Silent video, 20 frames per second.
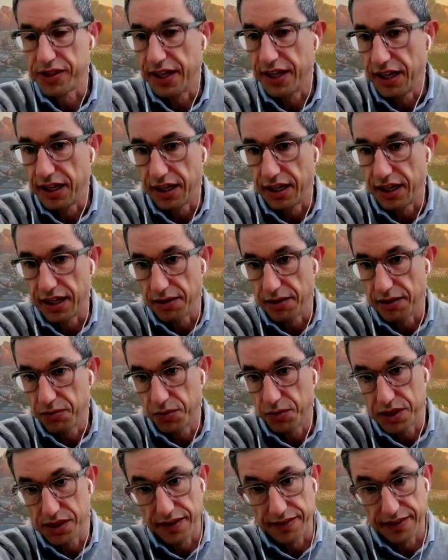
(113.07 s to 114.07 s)
first thing,
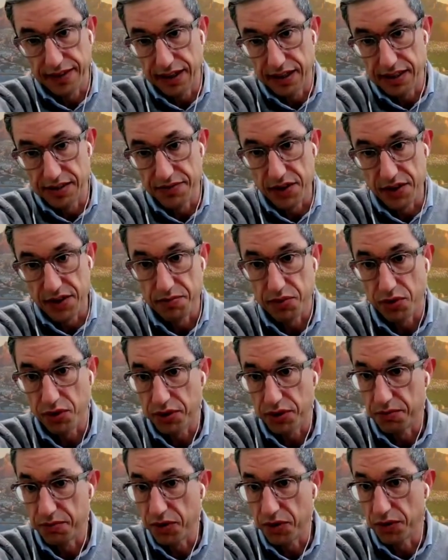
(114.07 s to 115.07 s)
which I think is very
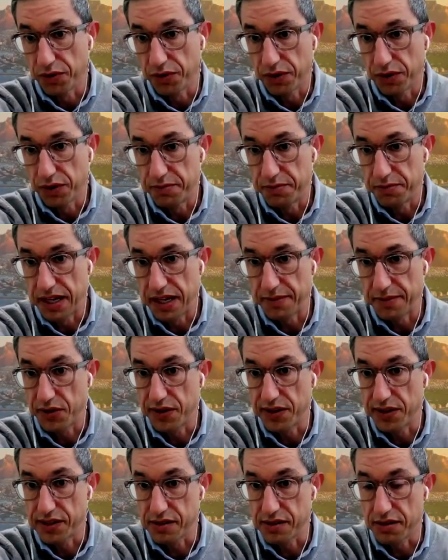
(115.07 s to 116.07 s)
important, both of my
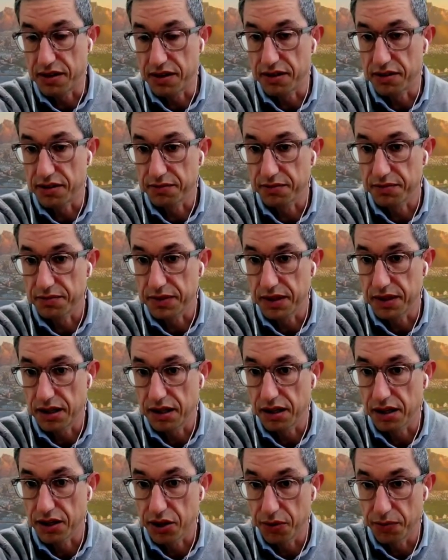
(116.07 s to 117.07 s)
parents are
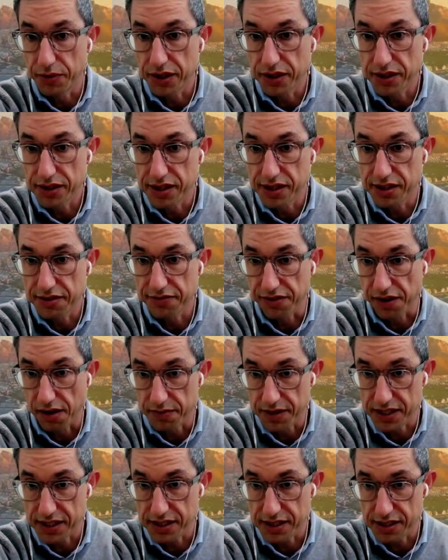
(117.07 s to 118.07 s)
community
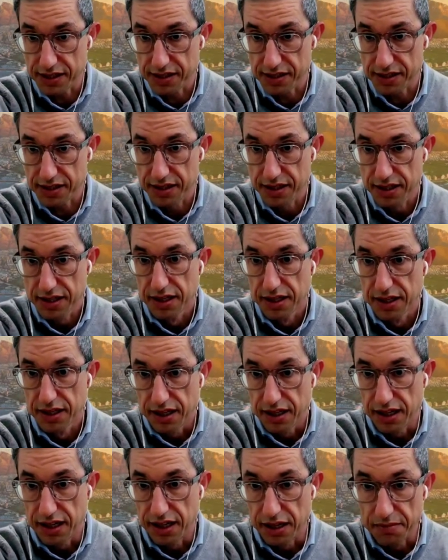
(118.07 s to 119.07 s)
pharmacists.
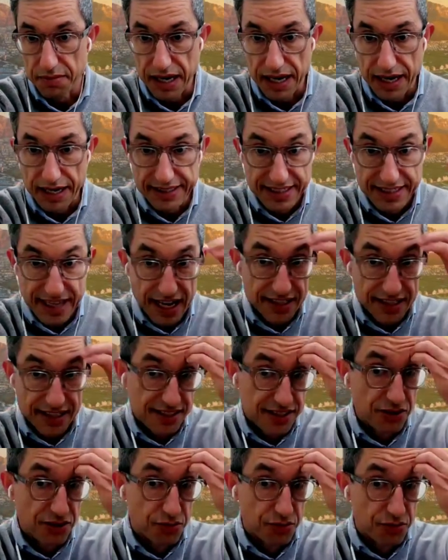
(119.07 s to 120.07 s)
My dad
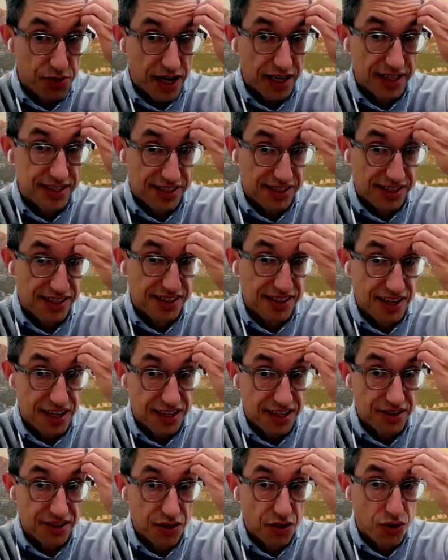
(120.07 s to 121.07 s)
still practices
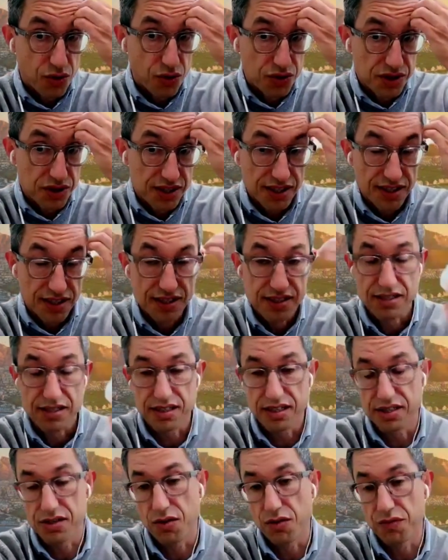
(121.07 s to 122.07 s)
and owns
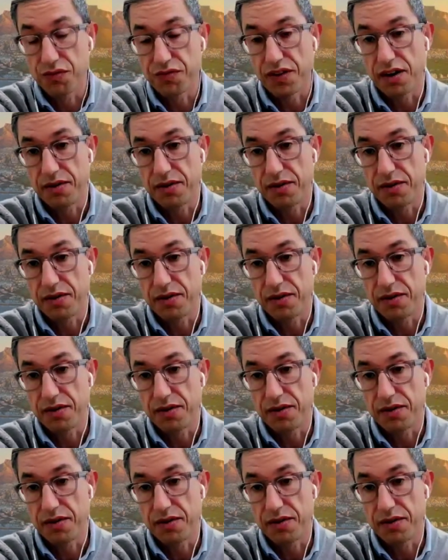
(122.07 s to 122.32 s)
his own